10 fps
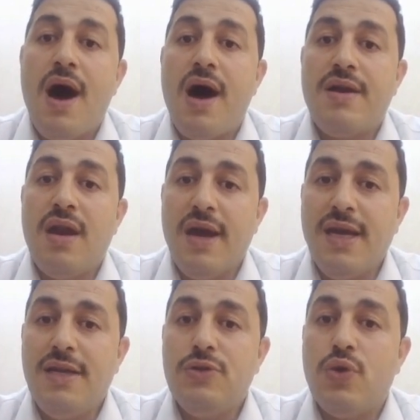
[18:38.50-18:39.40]
are
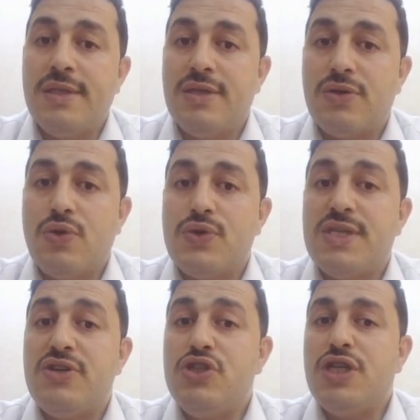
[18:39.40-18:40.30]
likely to undergo
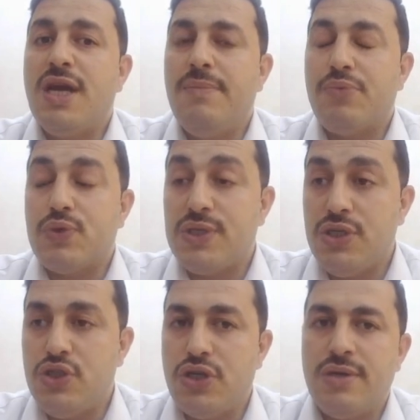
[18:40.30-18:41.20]
surgical
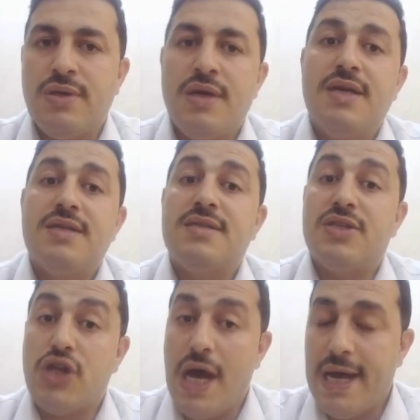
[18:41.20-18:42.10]
procedure
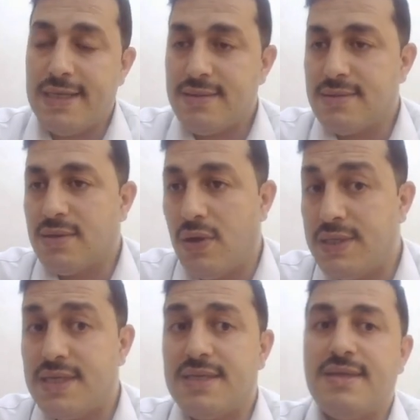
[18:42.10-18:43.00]
such as
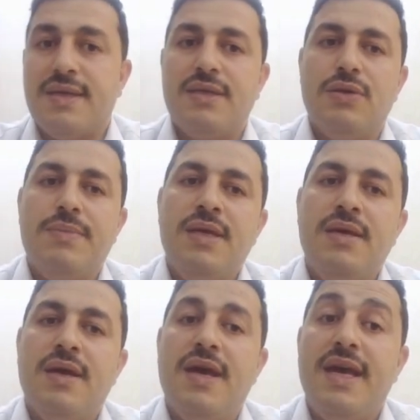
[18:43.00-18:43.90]
cholecystectomy,
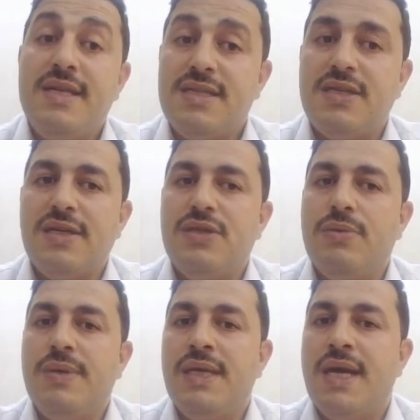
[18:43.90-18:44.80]

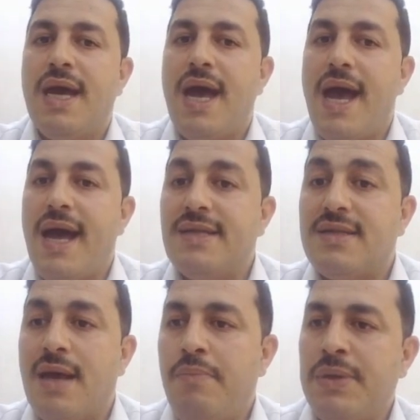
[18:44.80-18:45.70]
hysterectomy,
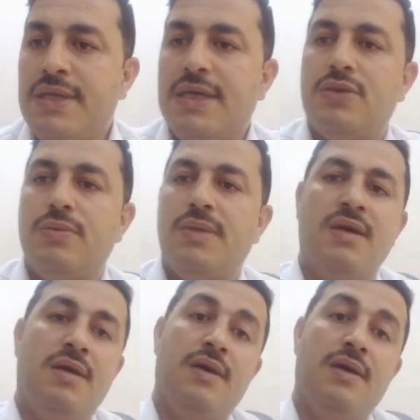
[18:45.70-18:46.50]
and appendectomy.